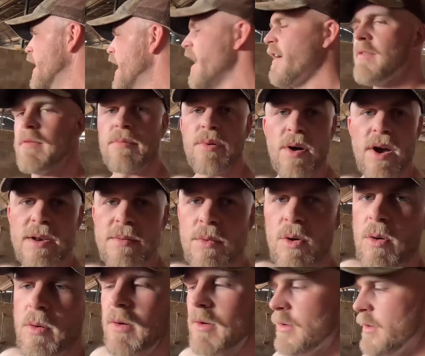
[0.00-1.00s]
I haven't put any
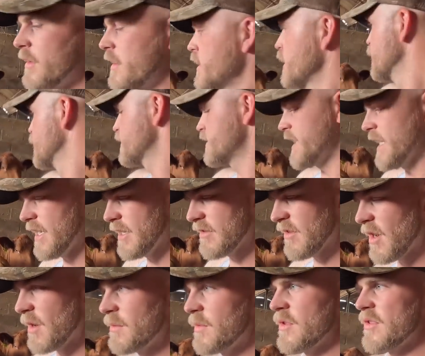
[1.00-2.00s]
more stickers
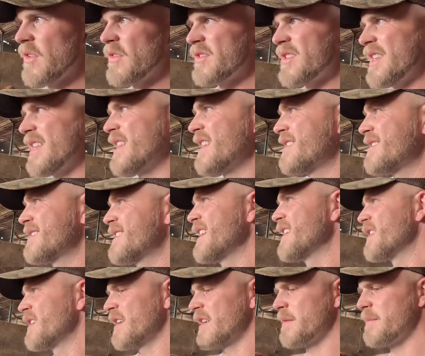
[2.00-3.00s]
on them because obviously they're
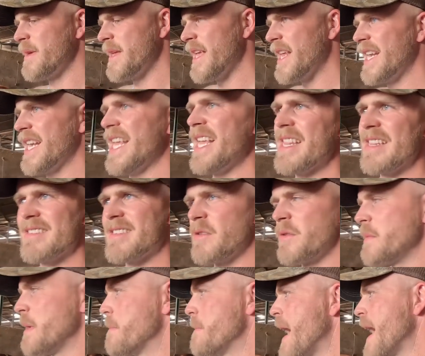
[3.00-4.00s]
still going to be in heat and still
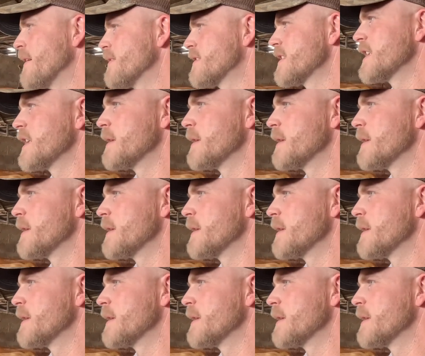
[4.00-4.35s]
going to be mounting